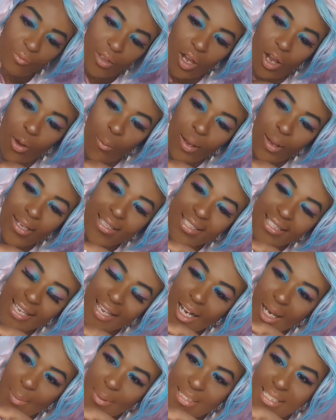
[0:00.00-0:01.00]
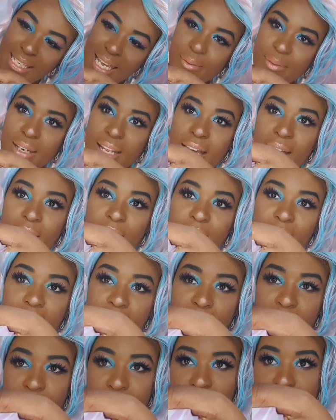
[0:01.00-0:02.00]
Oh, I can see it coming down now,
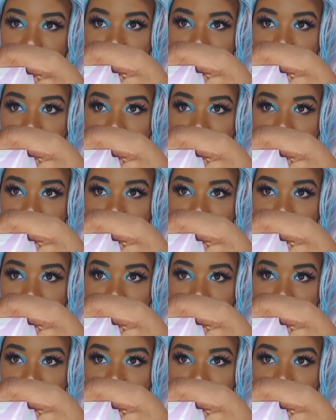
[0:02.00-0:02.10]
look.